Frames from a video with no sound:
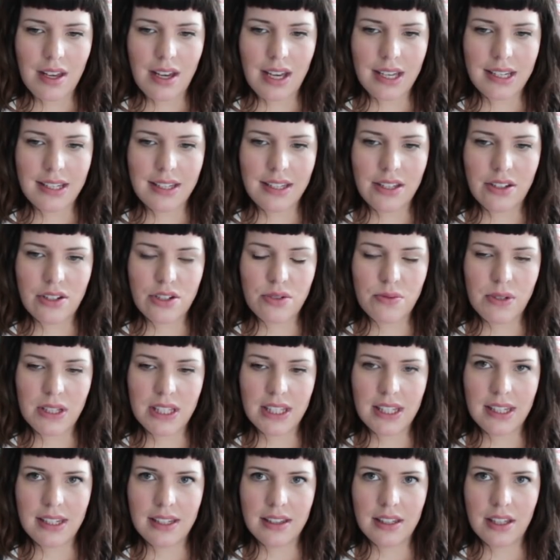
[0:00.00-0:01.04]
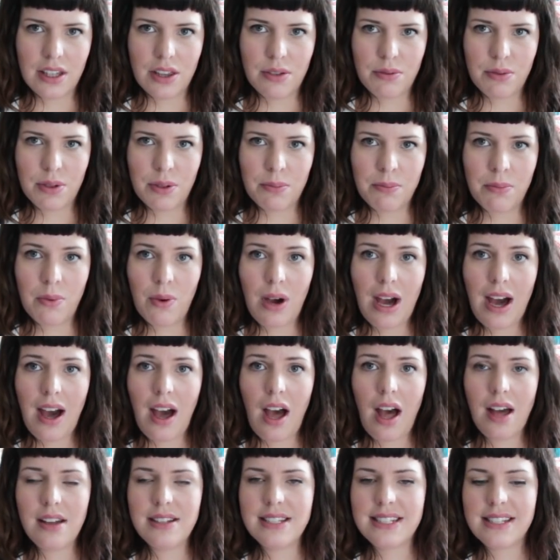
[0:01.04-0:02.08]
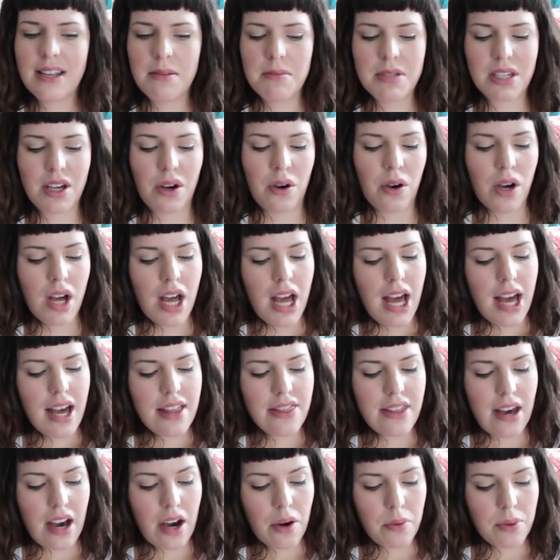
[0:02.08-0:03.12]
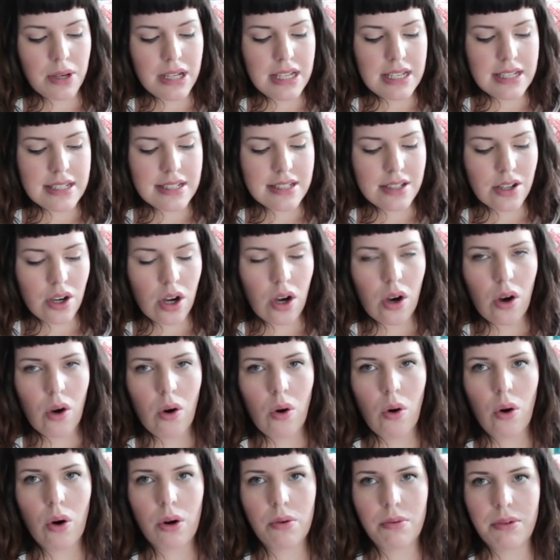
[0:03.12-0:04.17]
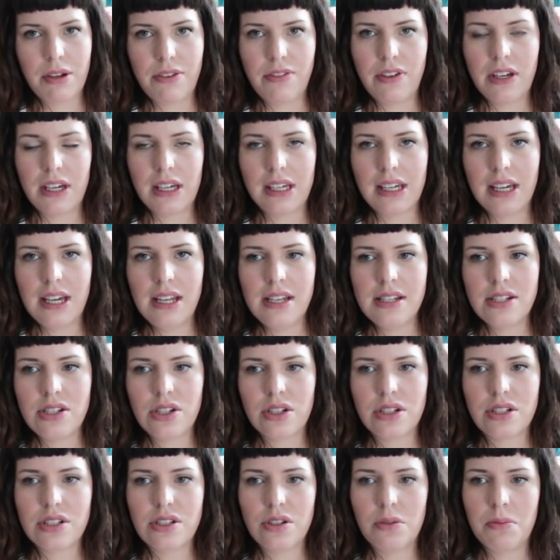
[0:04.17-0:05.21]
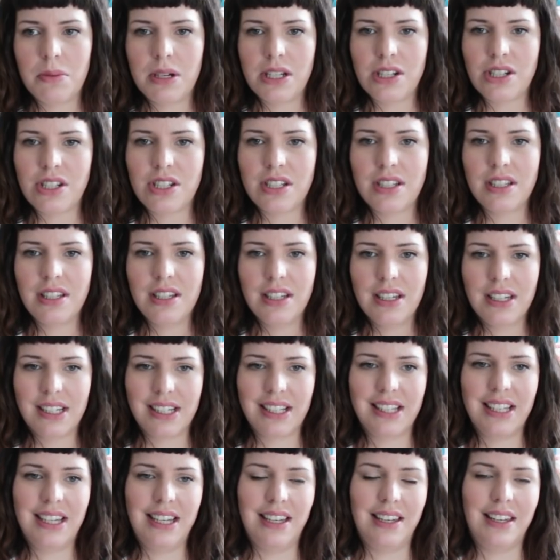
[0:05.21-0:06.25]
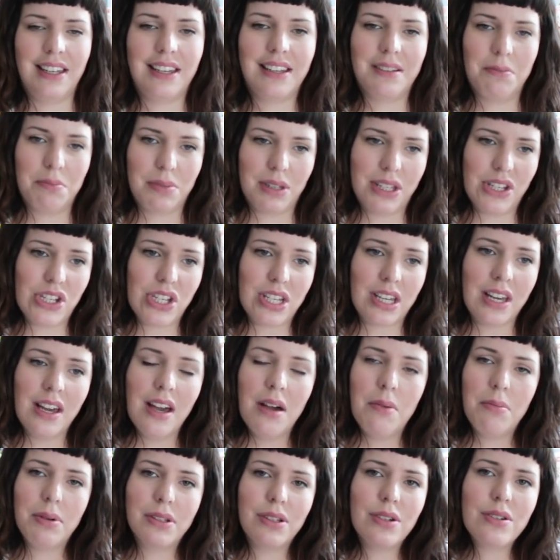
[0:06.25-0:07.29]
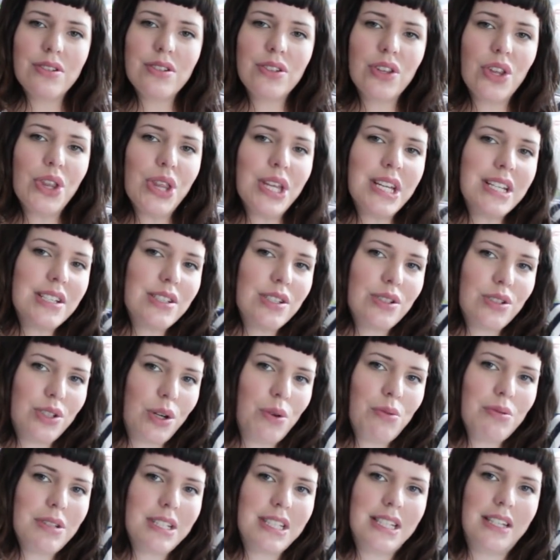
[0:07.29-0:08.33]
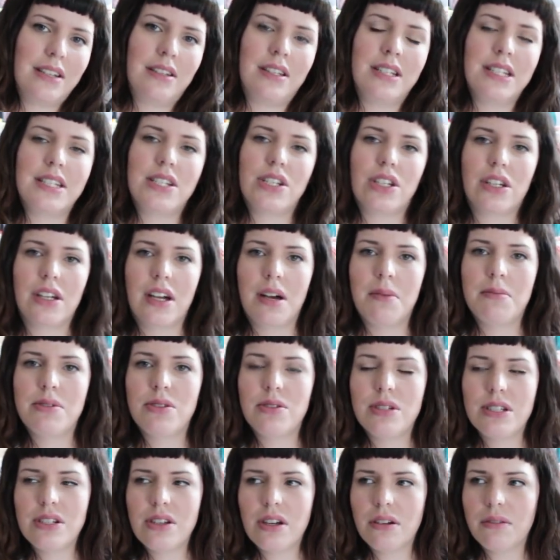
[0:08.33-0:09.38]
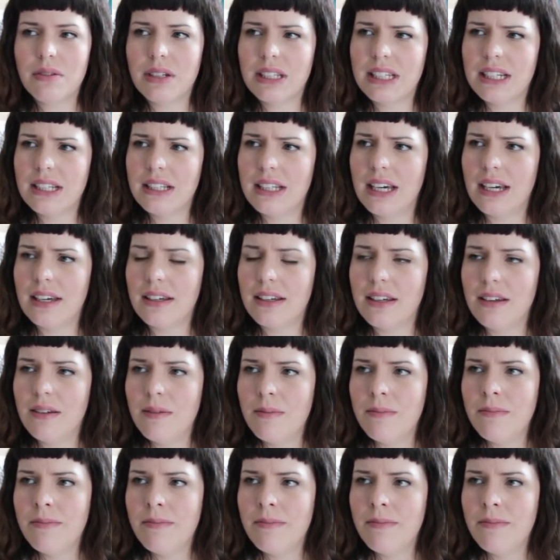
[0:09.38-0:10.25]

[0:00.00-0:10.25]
can hear shrieking in the other room. It's time to go. That was horrific and took so much cleaning and bleaching. But those are the things you don't see on Instagram. So it's not really like